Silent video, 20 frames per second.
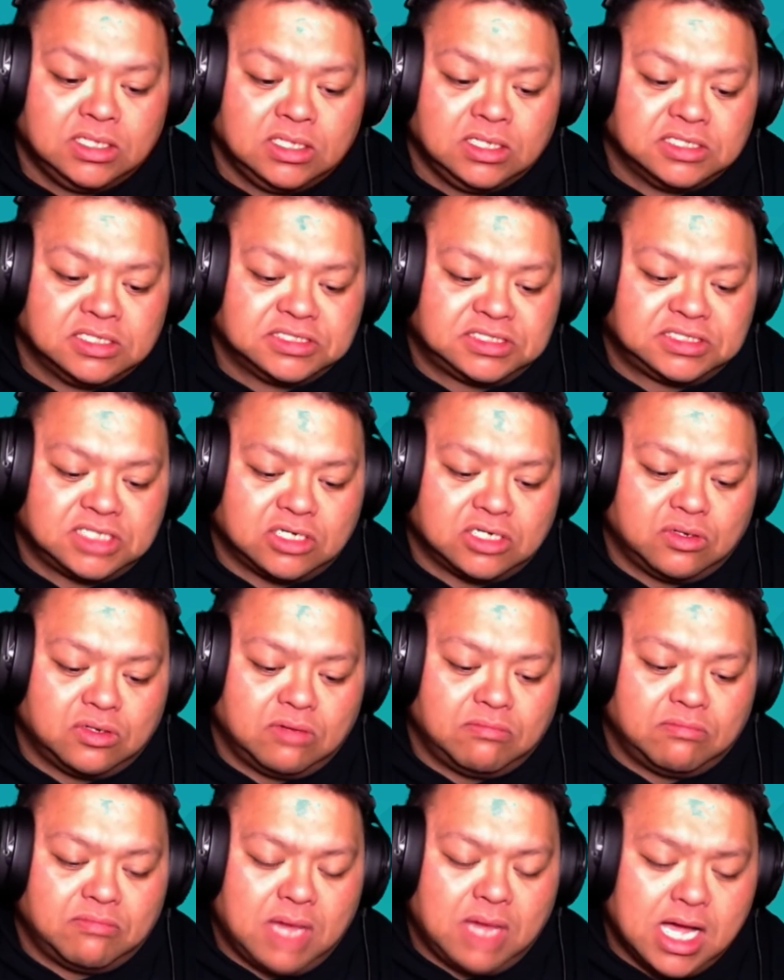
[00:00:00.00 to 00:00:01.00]
So,
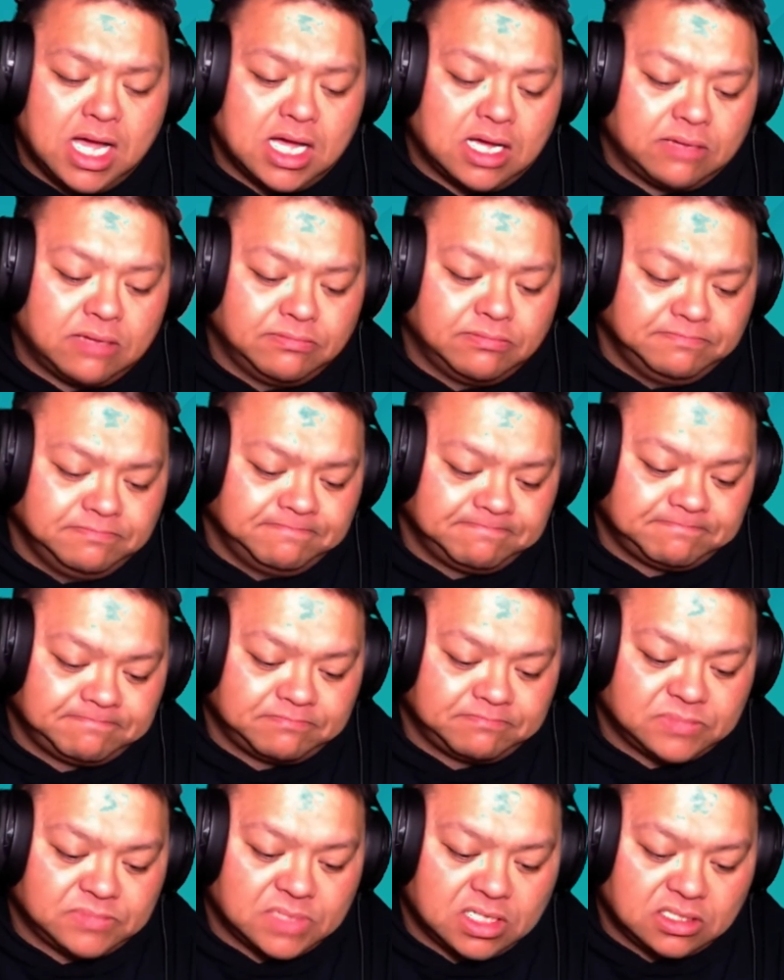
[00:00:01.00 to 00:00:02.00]
mom,
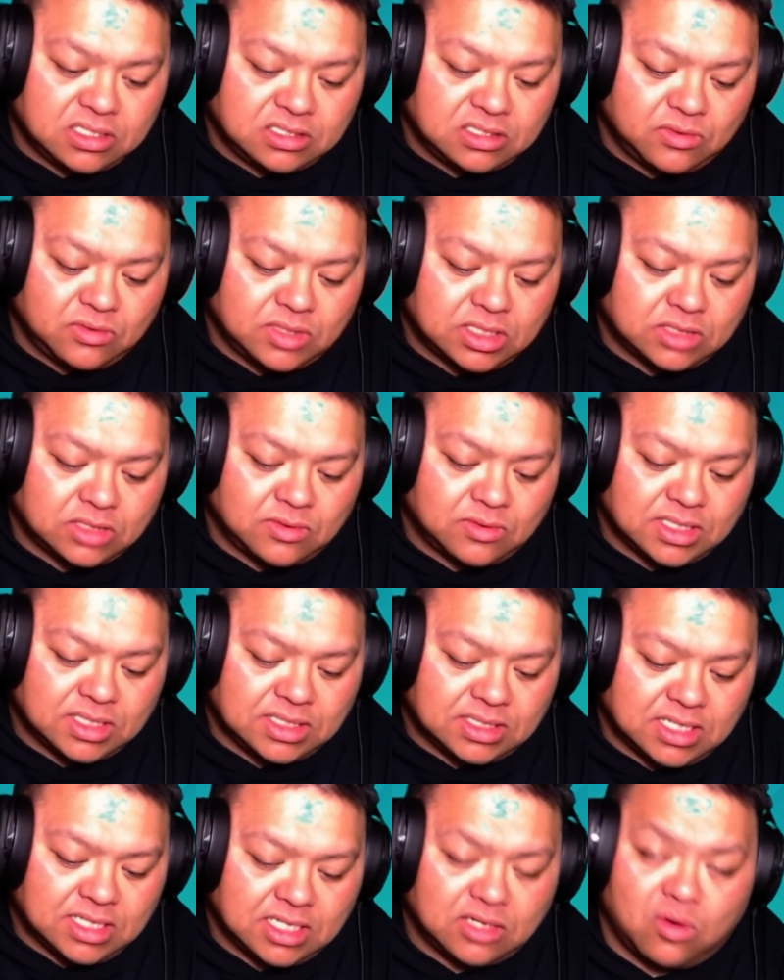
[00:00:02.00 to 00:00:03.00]
the Wicked
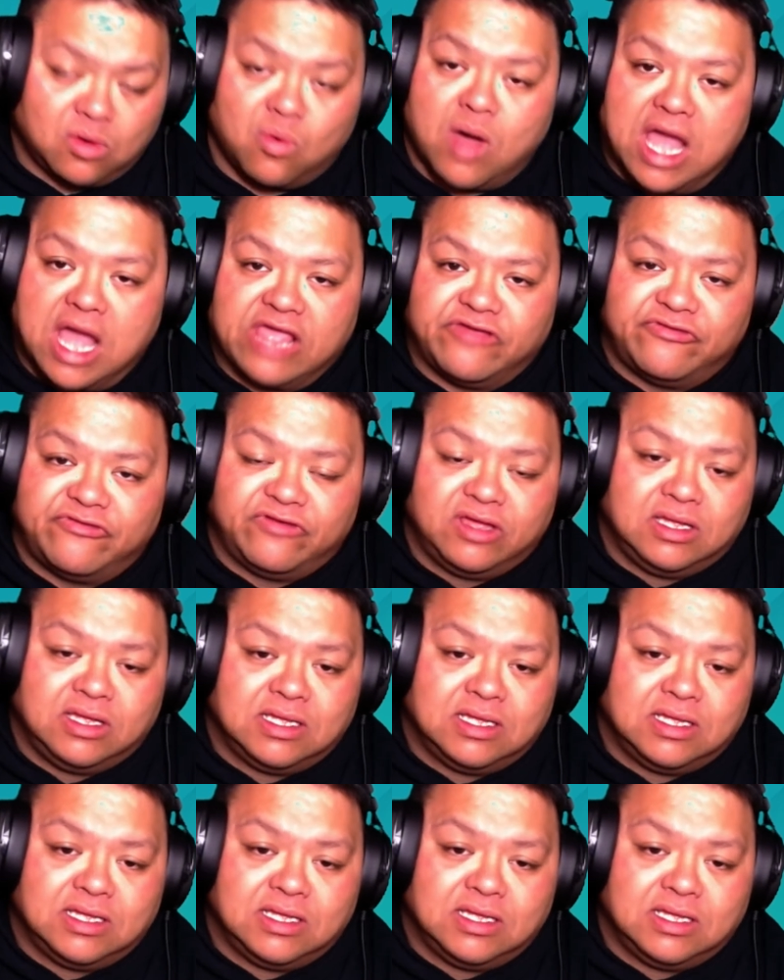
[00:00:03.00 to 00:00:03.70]
Wahine, the wife,